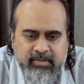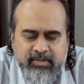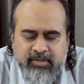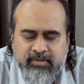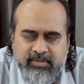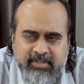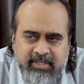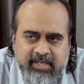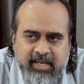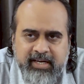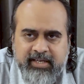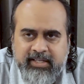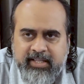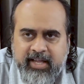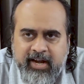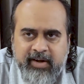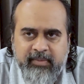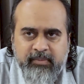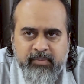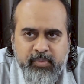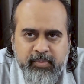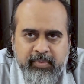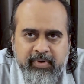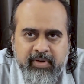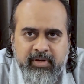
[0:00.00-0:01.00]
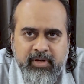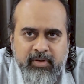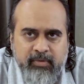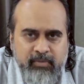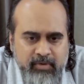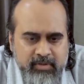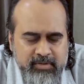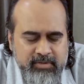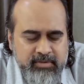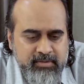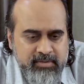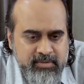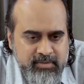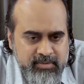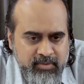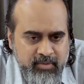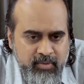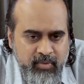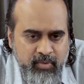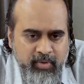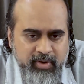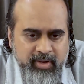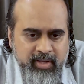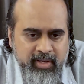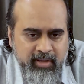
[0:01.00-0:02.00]
Because you see, at that moment he
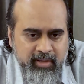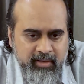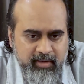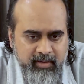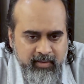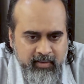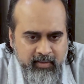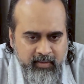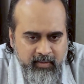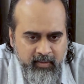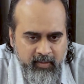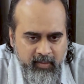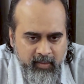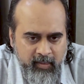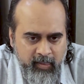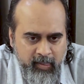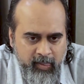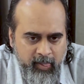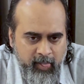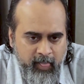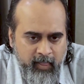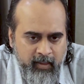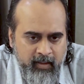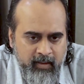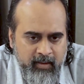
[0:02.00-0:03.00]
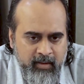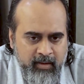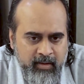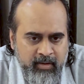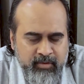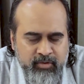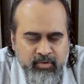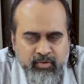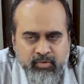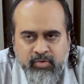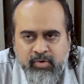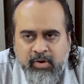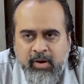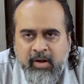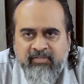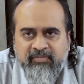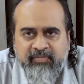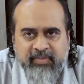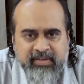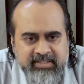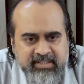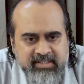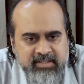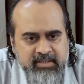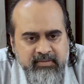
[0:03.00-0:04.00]
was going
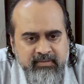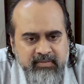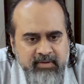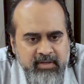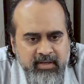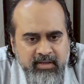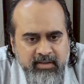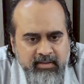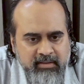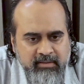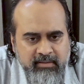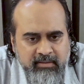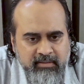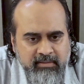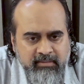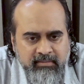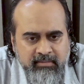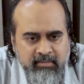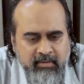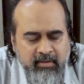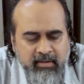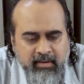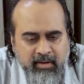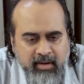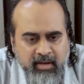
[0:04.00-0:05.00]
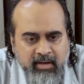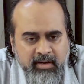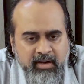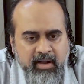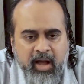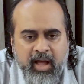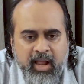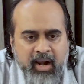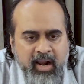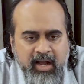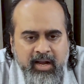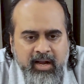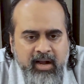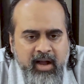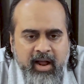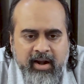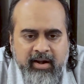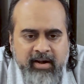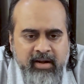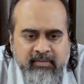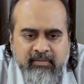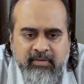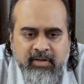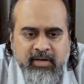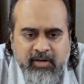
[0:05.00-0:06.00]
to a festival, a gala
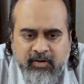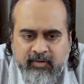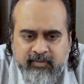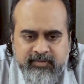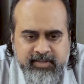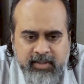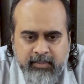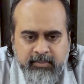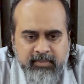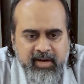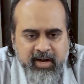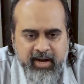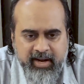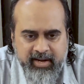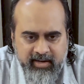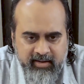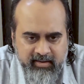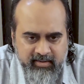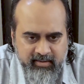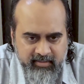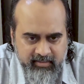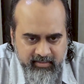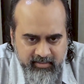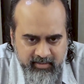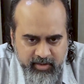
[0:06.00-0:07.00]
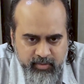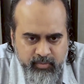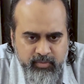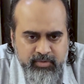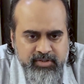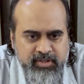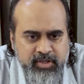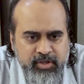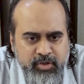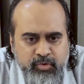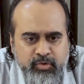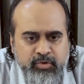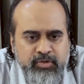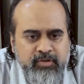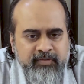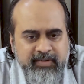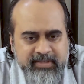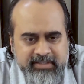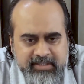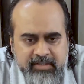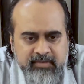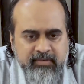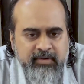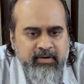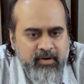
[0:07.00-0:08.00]
carnival of some kind. It was the
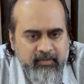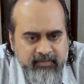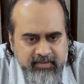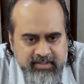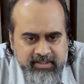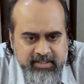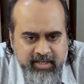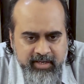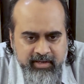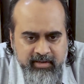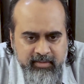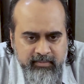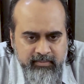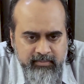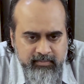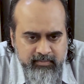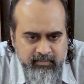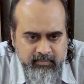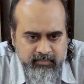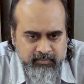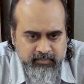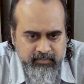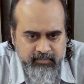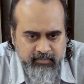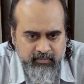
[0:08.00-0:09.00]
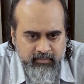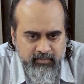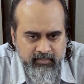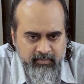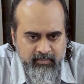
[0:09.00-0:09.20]
youth festival of his kingdom.